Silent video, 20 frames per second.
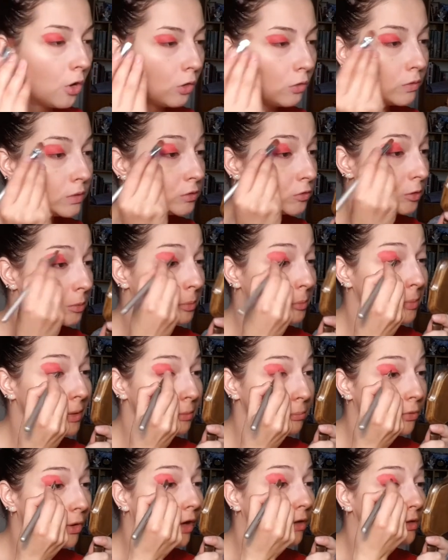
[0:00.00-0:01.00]
Always
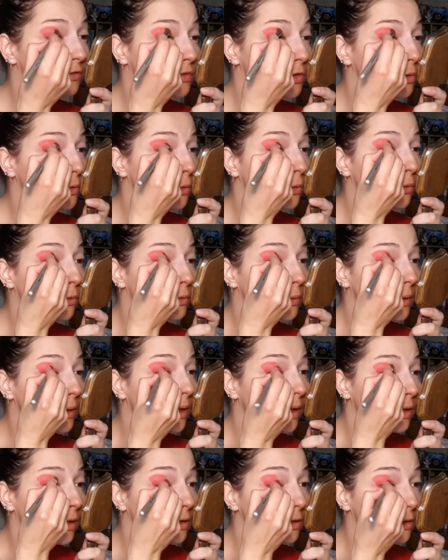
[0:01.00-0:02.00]
be proud of your
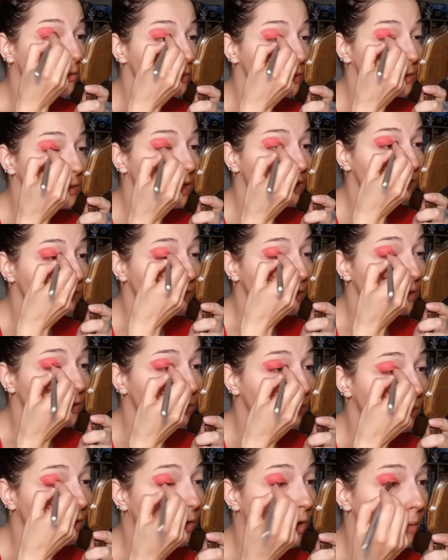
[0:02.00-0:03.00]
yourself
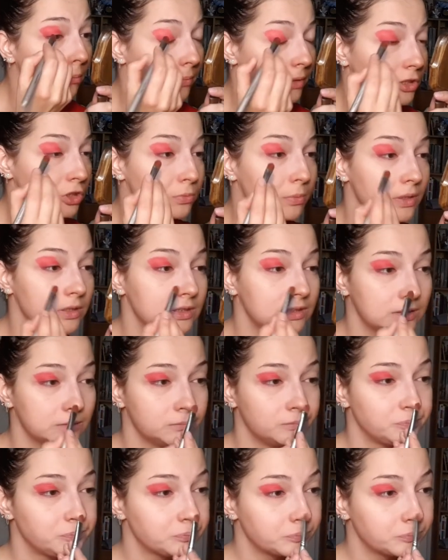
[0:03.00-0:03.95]
and your accomplishments.